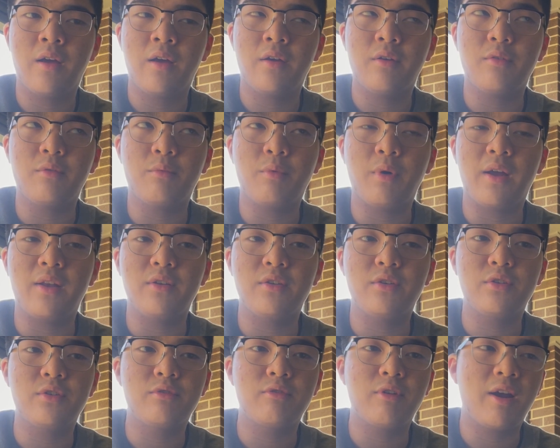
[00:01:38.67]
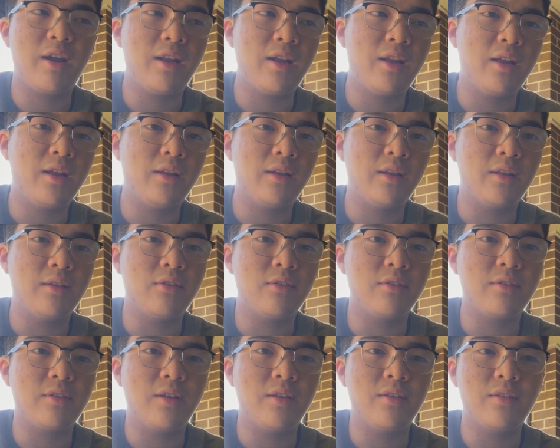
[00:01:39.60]
went straight in and
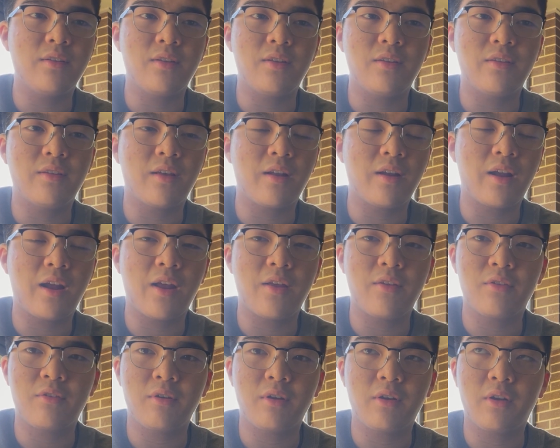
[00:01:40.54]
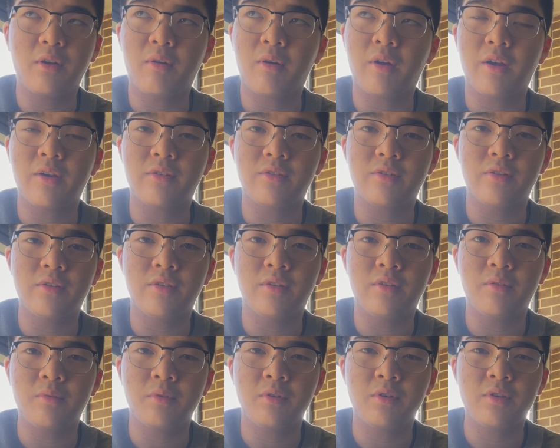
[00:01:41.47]
just instantly started answering the
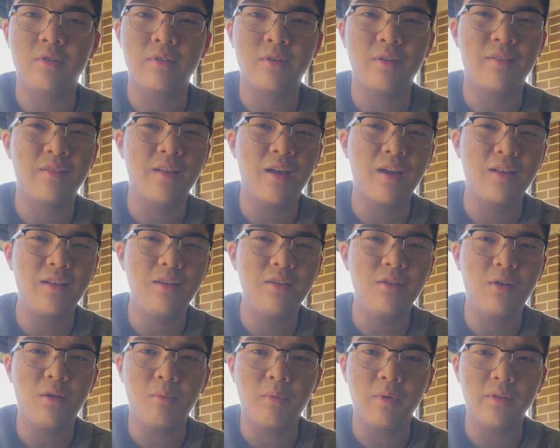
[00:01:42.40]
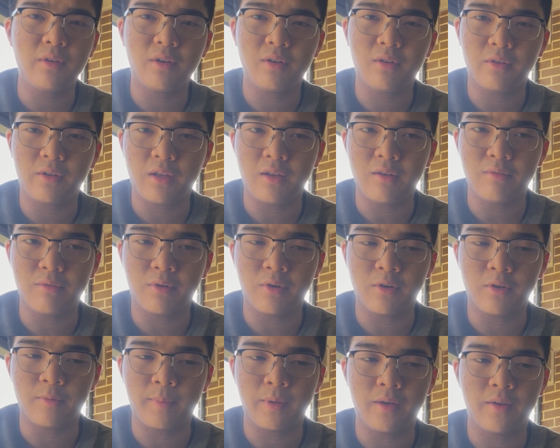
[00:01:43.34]
questions, which is exactly not what they're looking
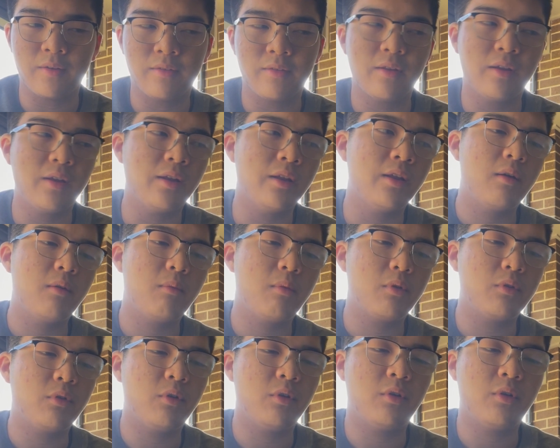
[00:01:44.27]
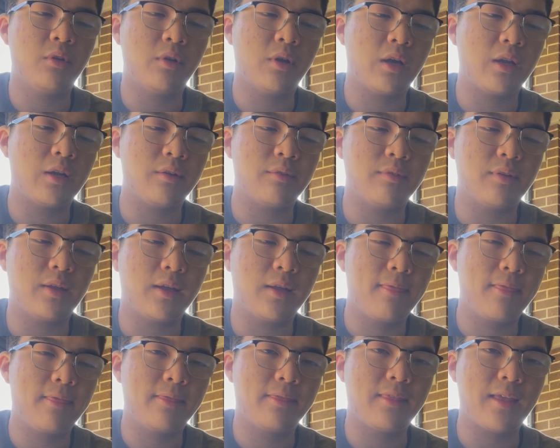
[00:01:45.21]
for, because they want you to kind of like
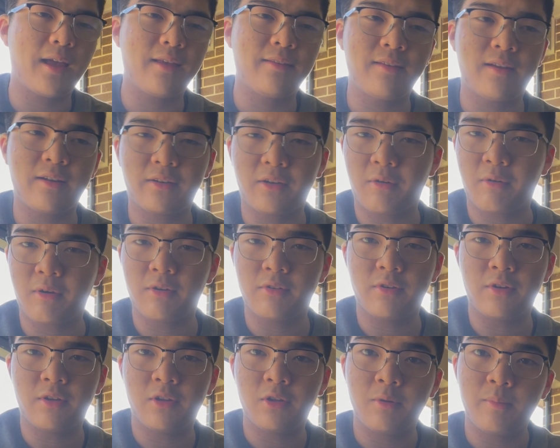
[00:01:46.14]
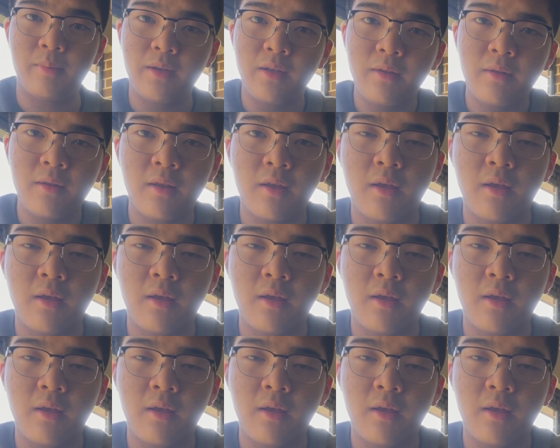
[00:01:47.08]
dissect the question a little bit.